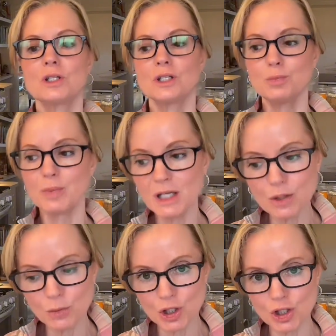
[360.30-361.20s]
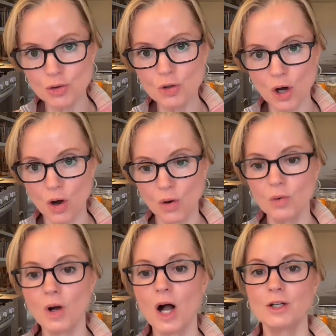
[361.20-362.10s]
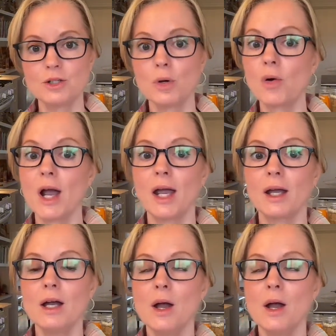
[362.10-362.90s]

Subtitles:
the speed at which you go on your meringue,